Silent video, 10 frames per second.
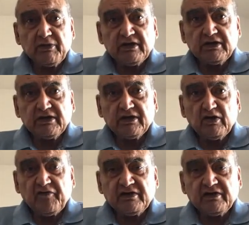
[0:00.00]
limited
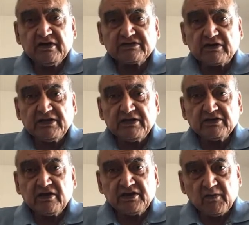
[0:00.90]
degree of
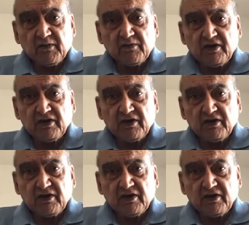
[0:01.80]
industrialization